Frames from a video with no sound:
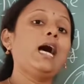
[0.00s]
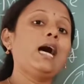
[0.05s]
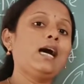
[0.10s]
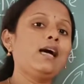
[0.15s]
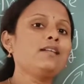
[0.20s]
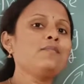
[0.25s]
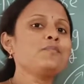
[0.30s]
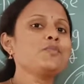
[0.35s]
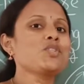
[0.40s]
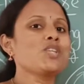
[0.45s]

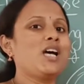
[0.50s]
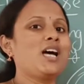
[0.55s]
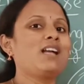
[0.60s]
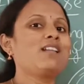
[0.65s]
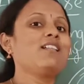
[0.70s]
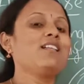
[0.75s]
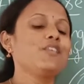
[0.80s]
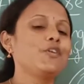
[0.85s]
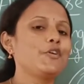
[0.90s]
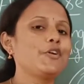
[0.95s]
arms
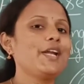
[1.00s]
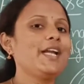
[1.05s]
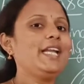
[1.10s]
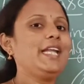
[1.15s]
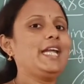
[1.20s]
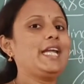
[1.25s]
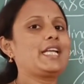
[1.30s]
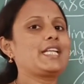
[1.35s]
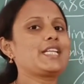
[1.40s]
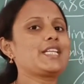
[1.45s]
are
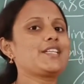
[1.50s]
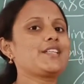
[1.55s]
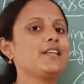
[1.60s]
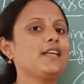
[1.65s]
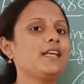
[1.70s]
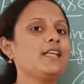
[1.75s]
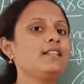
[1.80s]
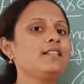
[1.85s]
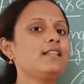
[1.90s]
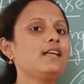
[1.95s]

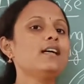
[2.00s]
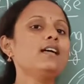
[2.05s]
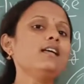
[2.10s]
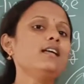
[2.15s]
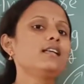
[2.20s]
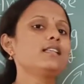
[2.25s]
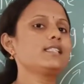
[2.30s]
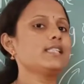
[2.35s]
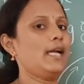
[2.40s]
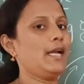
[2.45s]
radiating in
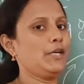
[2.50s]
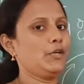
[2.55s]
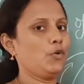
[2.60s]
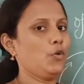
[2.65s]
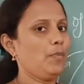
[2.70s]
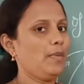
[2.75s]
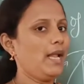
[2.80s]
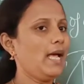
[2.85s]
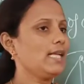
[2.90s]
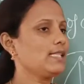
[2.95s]
the
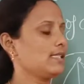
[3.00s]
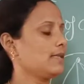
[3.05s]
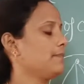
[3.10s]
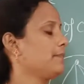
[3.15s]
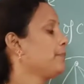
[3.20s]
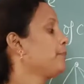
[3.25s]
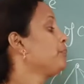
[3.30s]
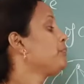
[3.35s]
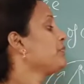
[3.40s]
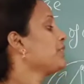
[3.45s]

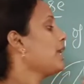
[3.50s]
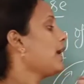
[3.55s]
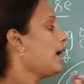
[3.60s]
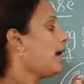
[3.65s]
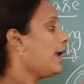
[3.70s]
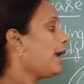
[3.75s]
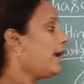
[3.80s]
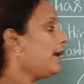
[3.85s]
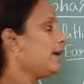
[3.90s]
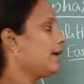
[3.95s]
cytoplasm,
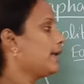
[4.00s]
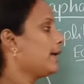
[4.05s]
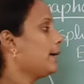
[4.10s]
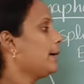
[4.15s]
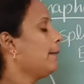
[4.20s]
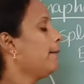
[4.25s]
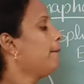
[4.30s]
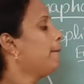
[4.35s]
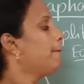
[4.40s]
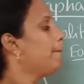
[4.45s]
and
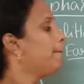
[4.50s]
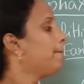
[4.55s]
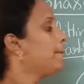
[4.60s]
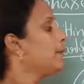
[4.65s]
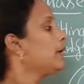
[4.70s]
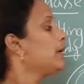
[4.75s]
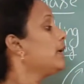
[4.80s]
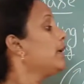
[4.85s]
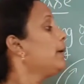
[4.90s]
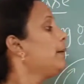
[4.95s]

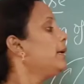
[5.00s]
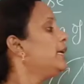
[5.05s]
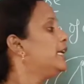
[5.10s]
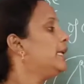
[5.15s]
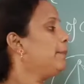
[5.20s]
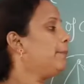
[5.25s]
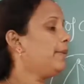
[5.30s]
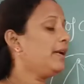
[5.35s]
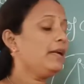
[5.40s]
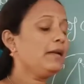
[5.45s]

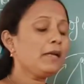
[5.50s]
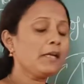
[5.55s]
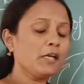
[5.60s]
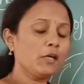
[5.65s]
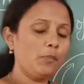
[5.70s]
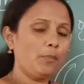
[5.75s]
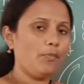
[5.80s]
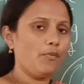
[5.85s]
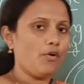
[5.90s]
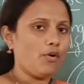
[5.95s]

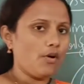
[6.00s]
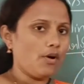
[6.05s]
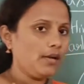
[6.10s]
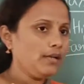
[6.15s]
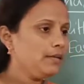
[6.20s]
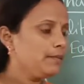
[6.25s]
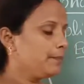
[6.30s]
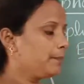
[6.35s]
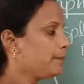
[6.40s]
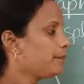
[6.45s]
depending
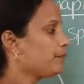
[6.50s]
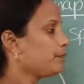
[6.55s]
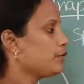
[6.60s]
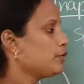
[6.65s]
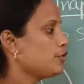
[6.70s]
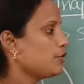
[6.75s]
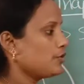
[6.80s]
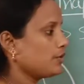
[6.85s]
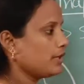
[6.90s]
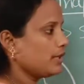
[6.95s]
upon
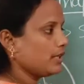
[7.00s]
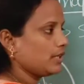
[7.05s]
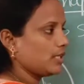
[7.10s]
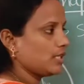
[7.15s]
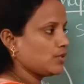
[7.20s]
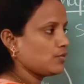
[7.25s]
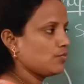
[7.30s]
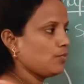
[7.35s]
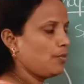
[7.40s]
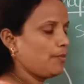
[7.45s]
during
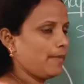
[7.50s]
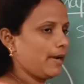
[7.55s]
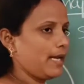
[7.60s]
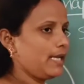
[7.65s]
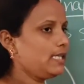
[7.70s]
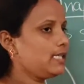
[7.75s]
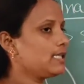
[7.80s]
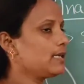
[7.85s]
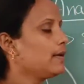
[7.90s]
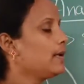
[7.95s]
this
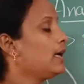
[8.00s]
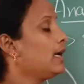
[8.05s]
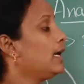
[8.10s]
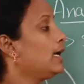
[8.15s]
moment,